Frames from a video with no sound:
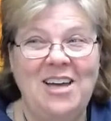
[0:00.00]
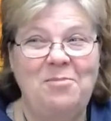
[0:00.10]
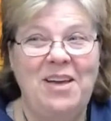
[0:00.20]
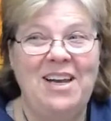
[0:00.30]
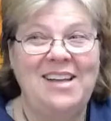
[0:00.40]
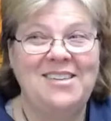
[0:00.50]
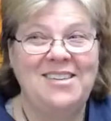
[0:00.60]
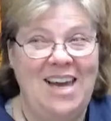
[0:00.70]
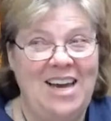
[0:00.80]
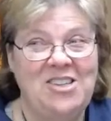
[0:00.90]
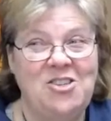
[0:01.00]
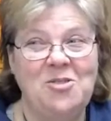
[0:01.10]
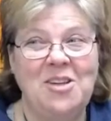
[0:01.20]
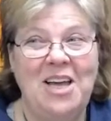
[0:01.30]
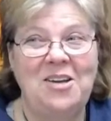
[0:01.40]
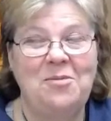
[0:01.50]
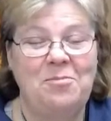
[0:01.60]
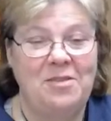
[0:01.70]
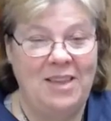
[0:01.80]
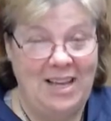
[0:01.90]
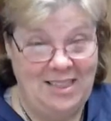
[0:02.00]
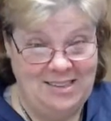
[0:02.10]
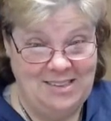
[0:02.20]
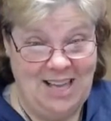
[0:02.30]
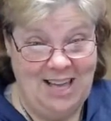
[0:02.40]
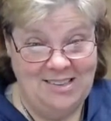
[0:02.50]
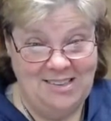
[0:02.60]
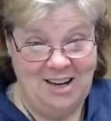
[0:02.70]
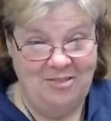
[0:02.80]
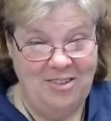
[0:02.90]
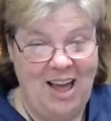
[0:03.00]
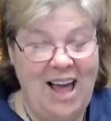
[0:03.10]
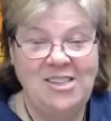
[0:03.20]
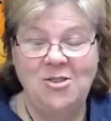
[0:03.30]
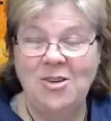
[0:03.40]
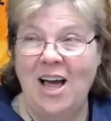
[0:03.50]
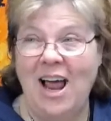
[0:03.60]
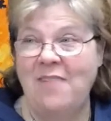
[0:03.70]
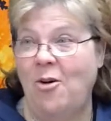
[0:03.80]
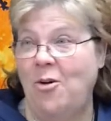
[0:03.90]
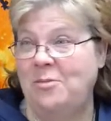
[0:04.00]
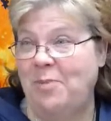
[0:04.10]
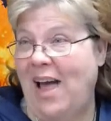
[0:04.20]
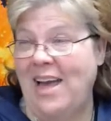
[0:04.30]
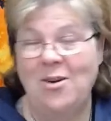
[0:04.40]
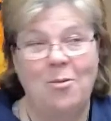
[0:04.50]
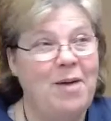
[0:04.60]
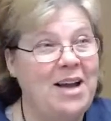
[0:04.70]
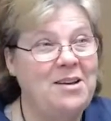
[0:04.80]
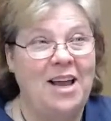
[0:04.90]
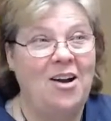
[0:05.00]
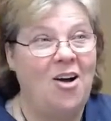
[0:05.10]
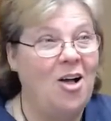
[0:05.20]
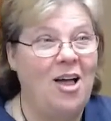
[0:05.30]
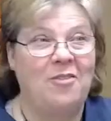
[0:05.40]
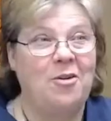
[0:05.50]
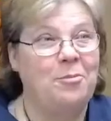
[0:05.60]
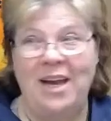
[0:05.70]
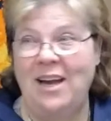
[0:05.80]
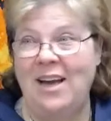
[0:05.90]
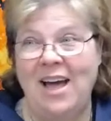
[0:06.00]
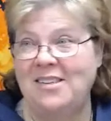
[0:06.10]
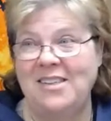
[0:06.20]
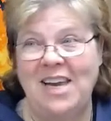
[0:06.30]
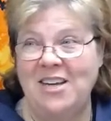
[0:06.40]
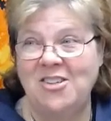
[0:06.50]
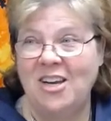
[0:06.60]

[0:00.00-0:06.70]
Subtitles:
being on stage. You like this kind of stuff. I do not. I don't mind at all ever being on a stage.